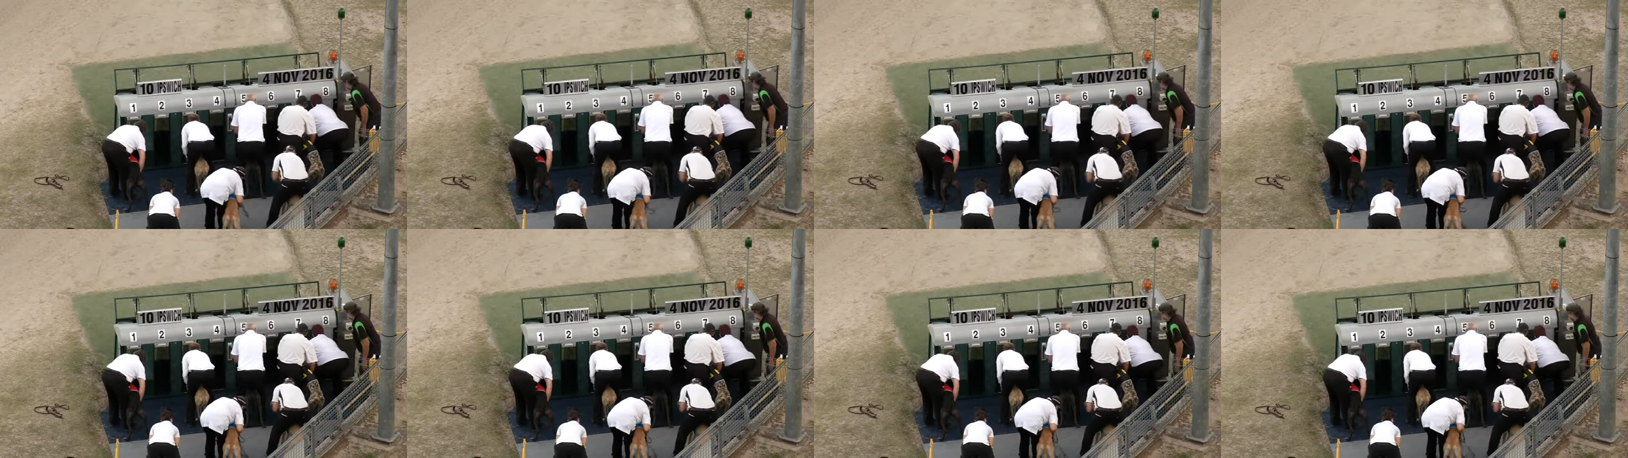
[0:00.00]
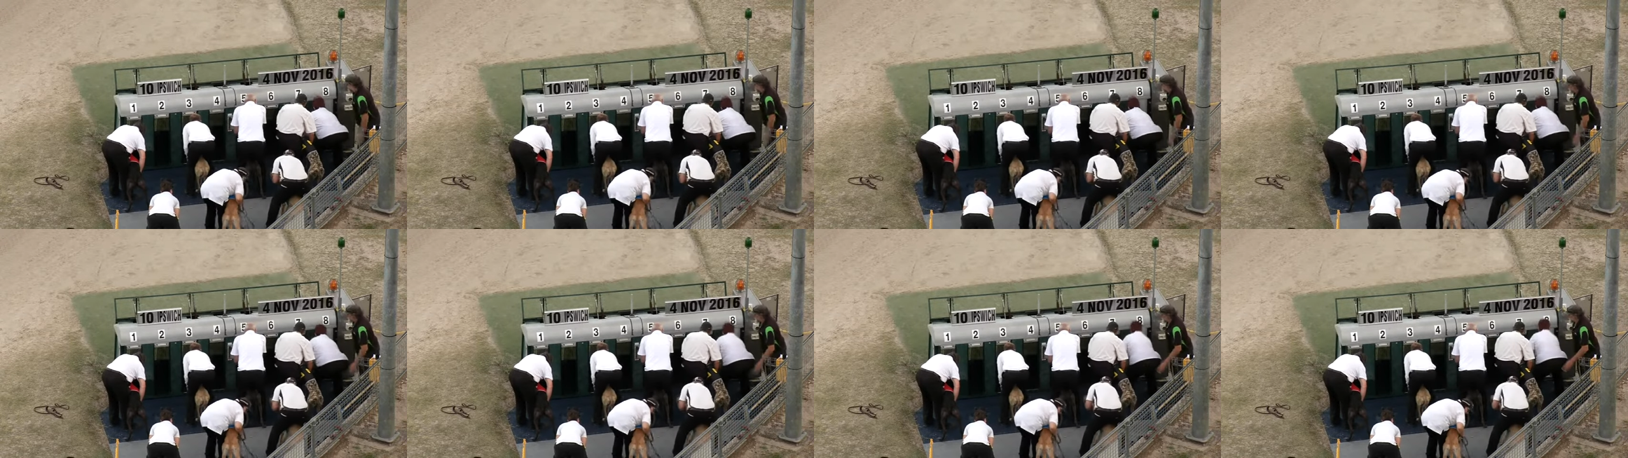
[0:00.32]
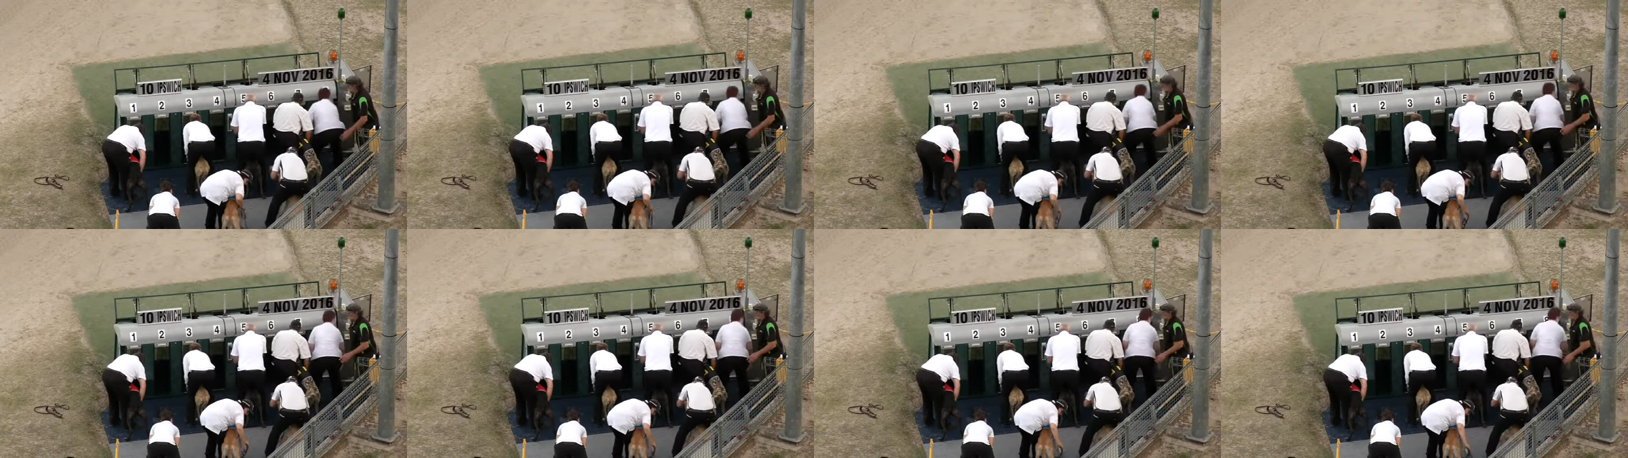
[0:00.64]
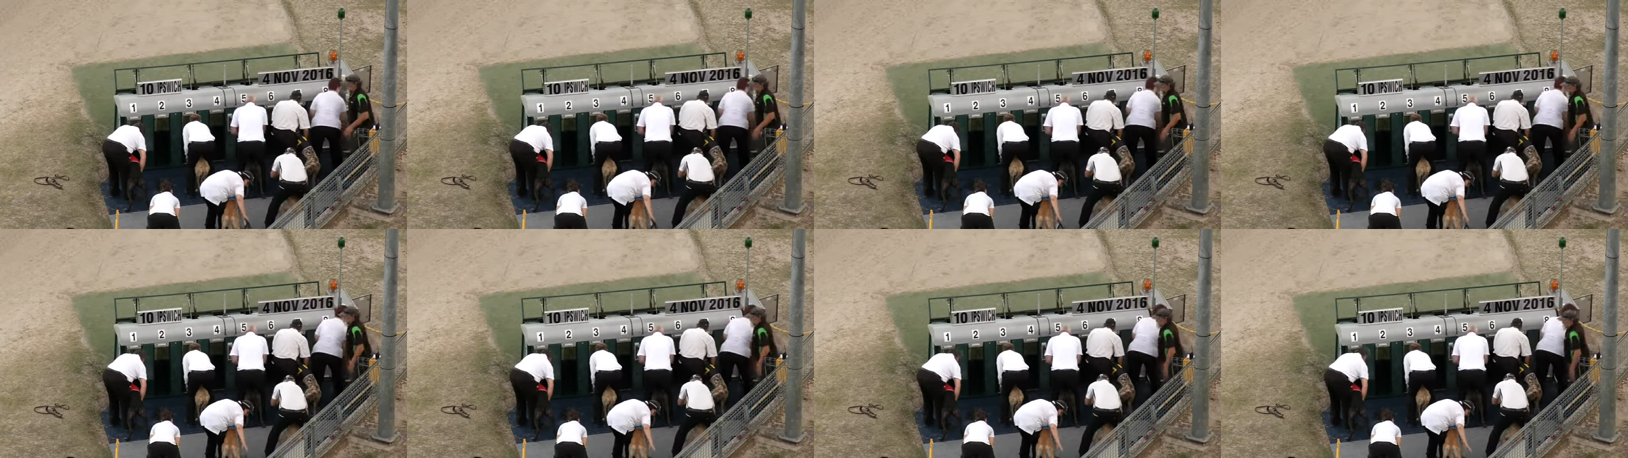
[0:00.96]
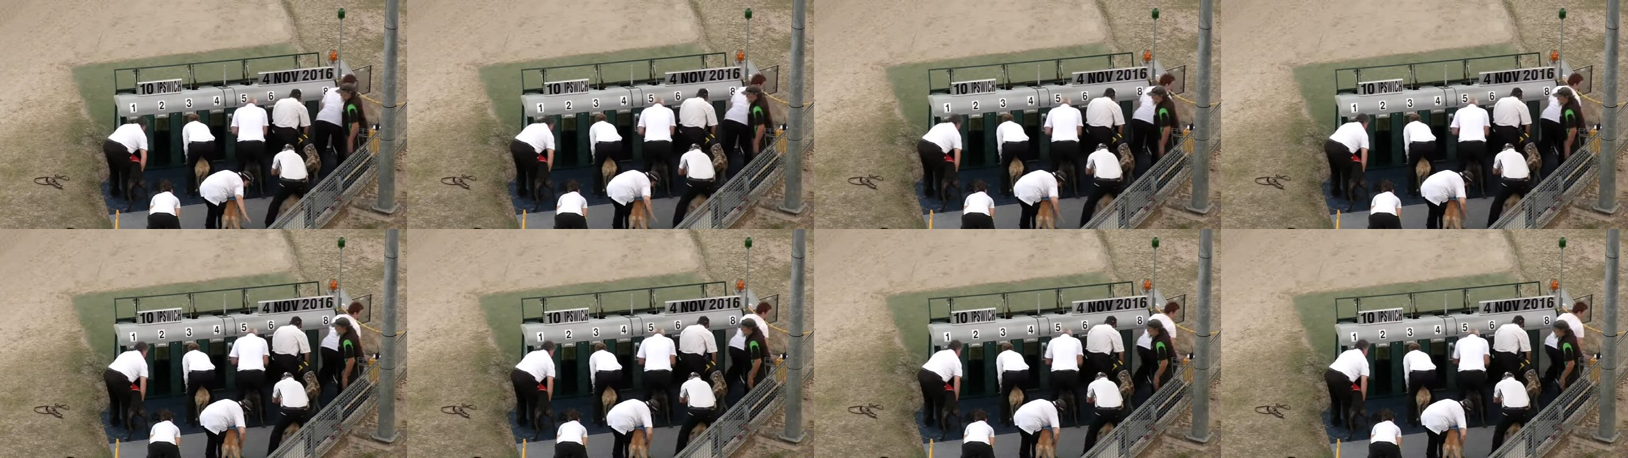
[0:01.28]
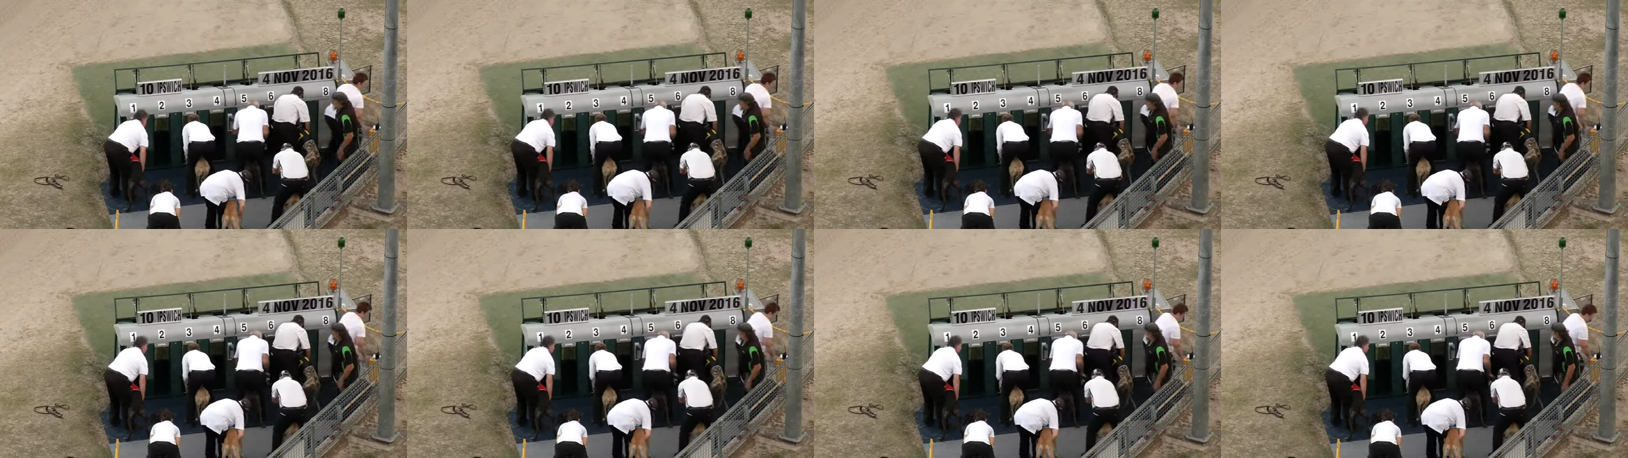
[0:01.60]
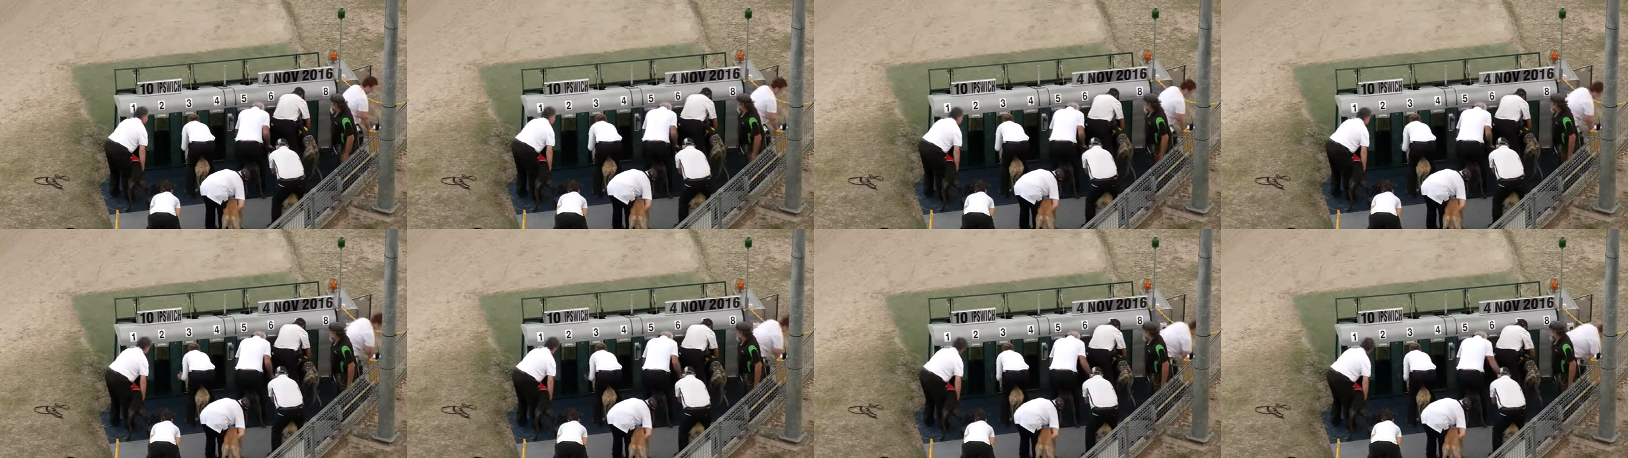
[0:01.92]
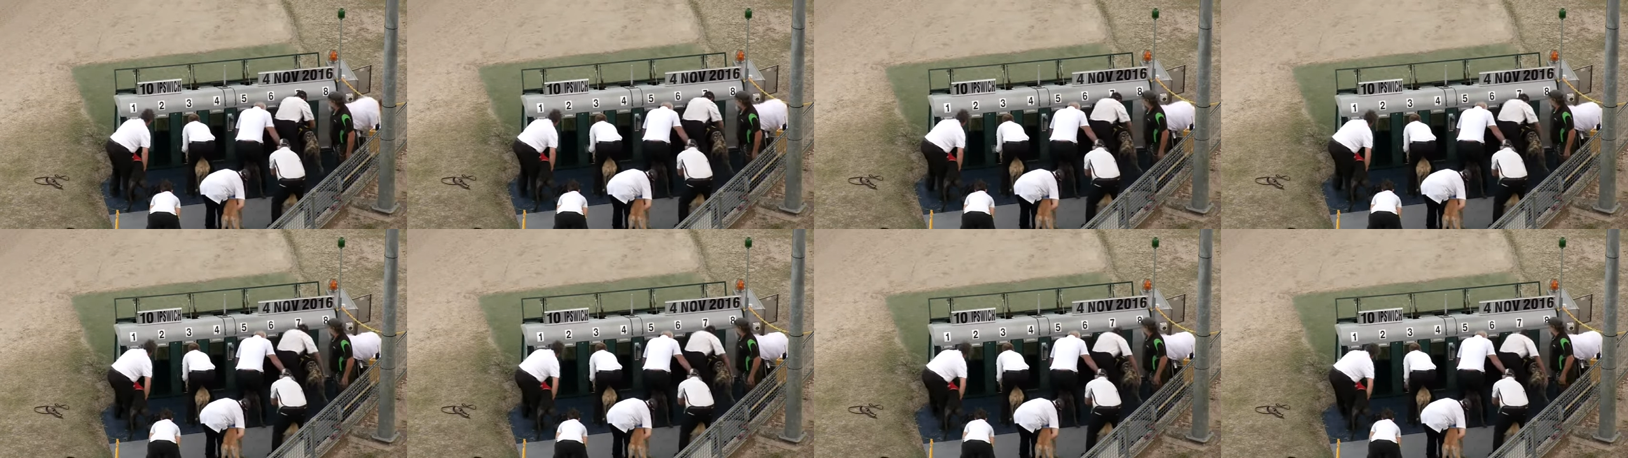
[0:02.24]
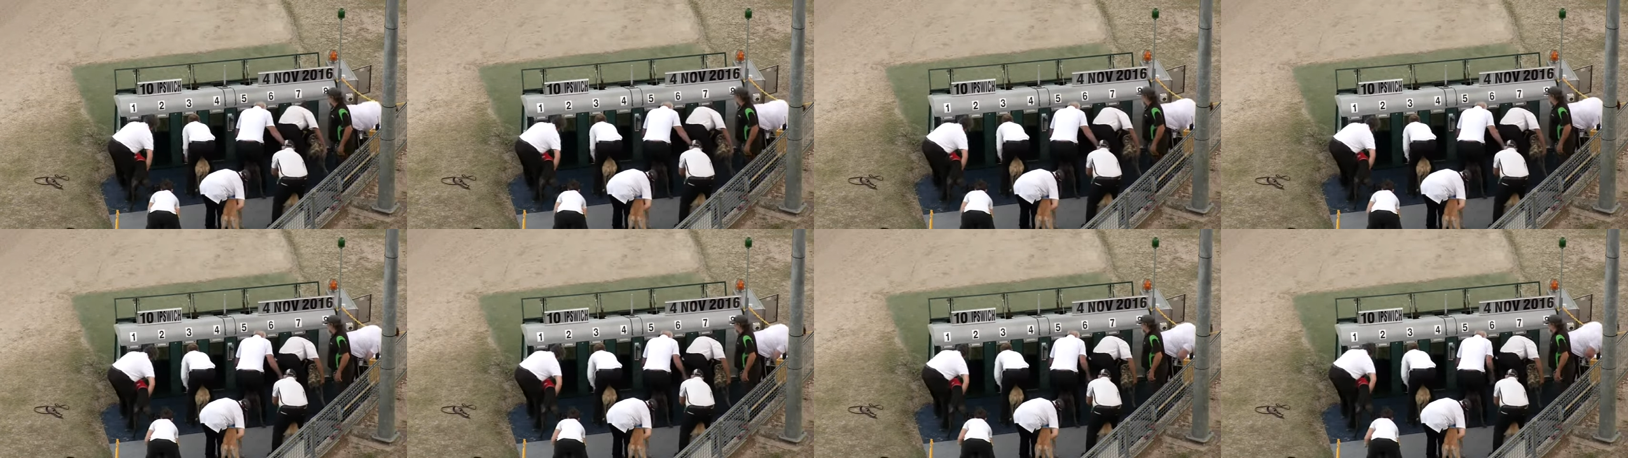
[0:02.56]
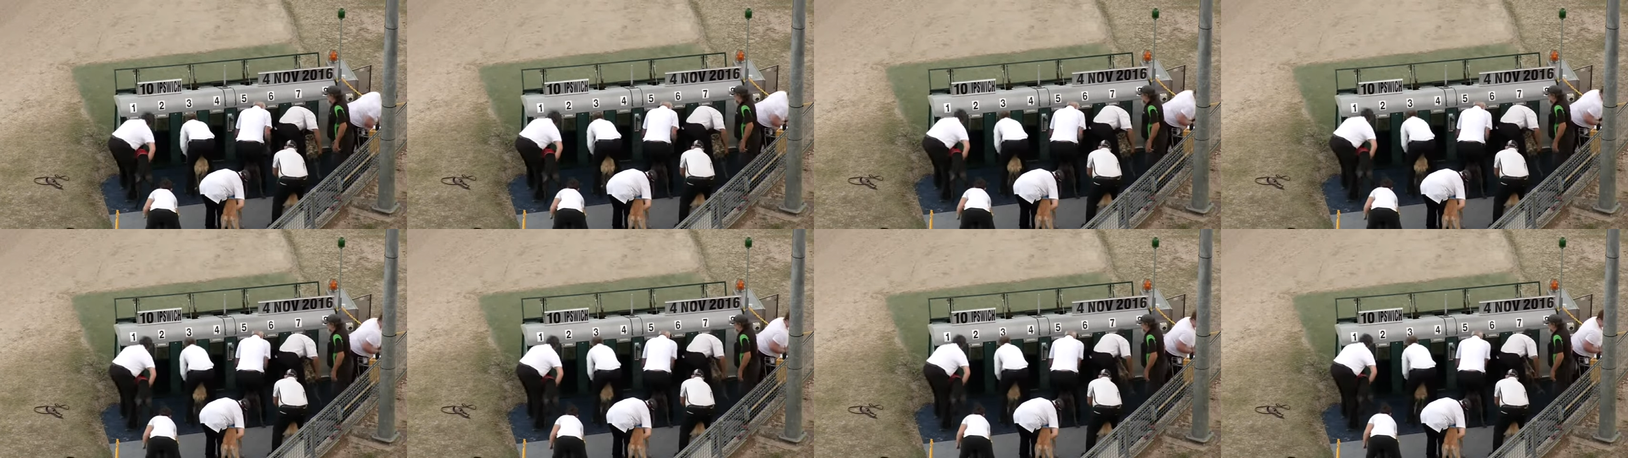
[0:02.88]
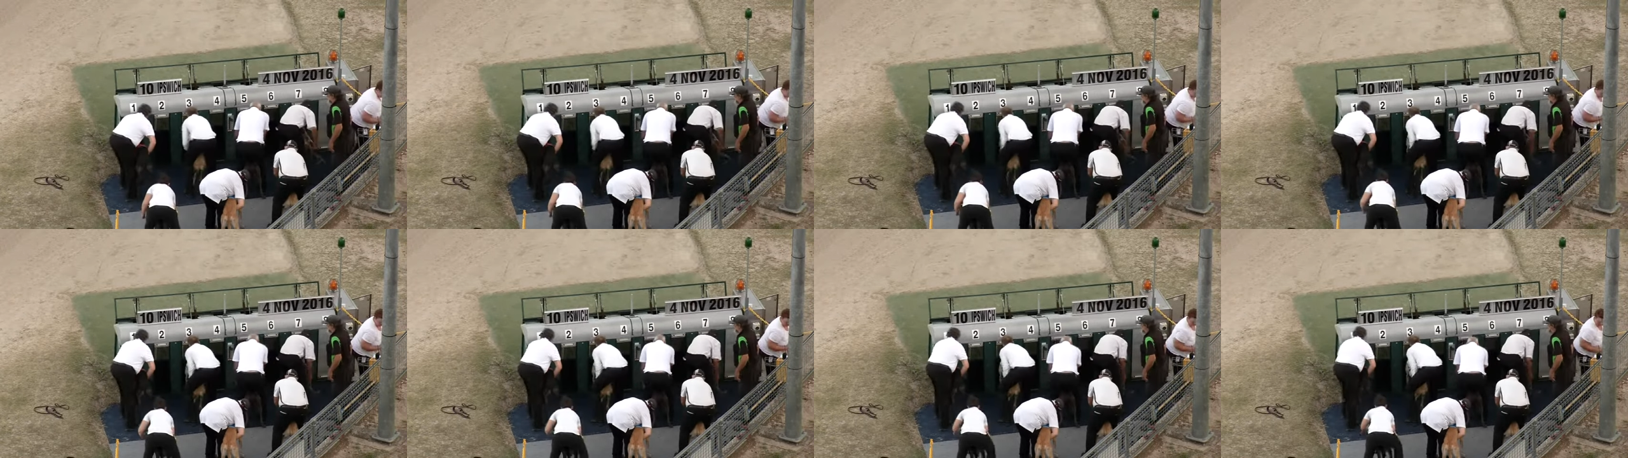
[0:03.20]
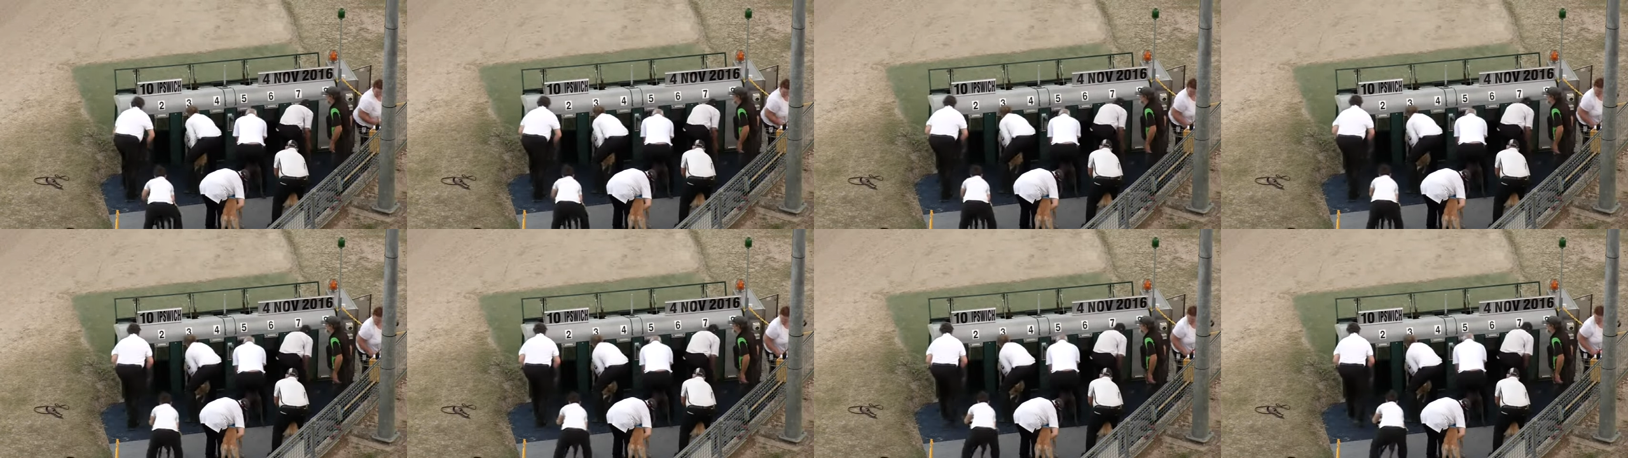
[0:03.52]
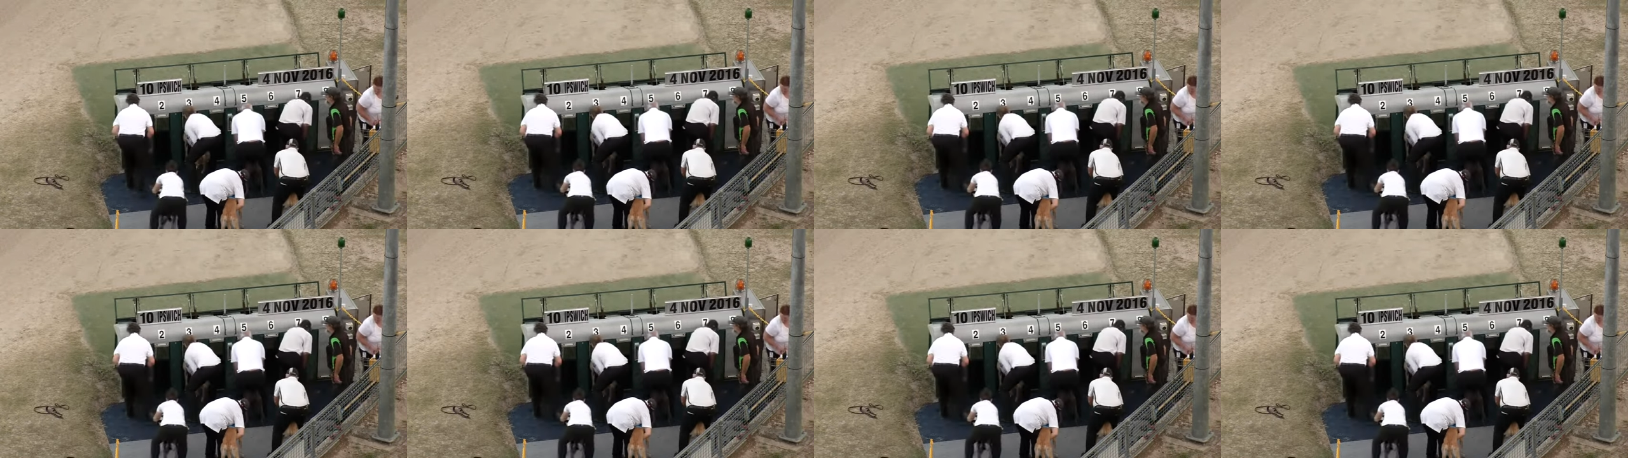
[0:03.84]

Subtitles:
(no speaker visible)